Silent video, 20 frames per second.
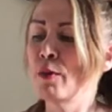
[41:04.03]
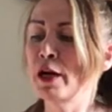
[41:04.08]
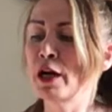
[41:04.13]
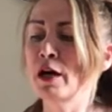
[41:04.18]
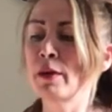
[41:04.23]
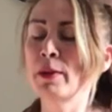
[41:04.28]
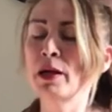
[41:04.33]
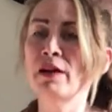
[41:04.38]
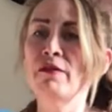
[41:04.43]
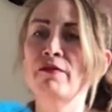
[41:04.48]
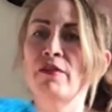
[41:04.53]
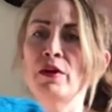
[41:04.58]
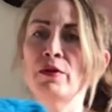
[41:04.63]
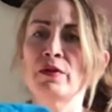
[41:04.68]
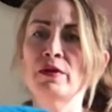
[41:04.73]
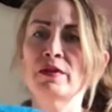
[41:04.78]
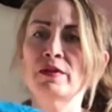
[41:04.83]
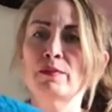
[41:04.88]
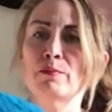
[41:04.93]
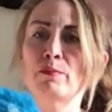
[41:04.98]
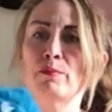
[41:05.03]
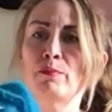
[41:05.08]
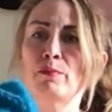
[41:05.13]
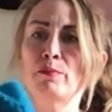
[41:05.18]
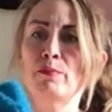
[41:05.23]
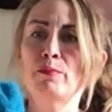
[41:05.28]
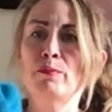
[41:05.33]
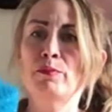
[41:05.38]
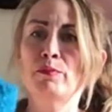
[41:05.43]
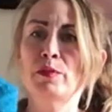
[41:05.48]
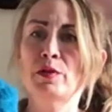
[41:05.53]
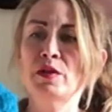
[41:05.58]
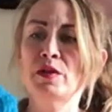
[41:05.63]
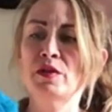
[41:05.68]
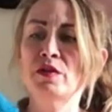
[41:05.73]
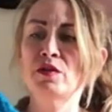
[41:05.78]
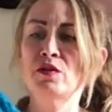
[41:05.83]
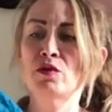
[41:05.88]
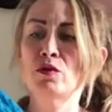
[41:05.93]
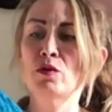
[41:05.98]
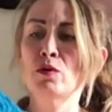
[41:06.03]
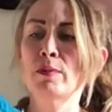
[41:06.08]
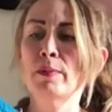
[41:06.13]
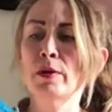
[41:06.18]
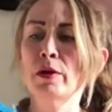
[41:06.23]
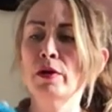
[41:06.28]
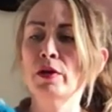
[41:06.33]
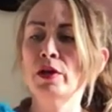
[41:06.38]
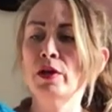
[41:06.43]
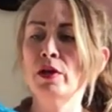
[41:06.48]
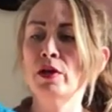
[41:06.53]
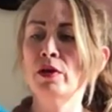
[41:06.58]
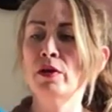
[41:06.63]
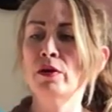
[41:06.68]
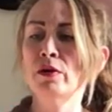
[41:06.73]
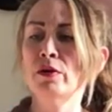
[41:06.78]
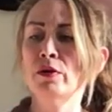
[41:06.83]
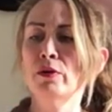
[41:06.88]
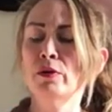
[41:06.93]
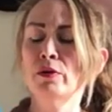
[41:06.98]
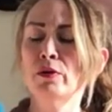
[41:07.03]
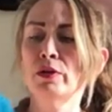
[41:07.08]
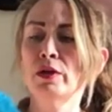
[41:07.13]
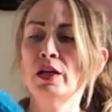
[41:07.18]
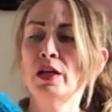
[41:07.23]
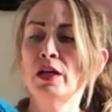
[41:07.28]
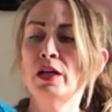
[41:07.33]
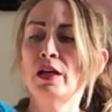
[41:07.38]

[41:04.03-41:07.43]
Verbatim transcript: my god, but I found this super cute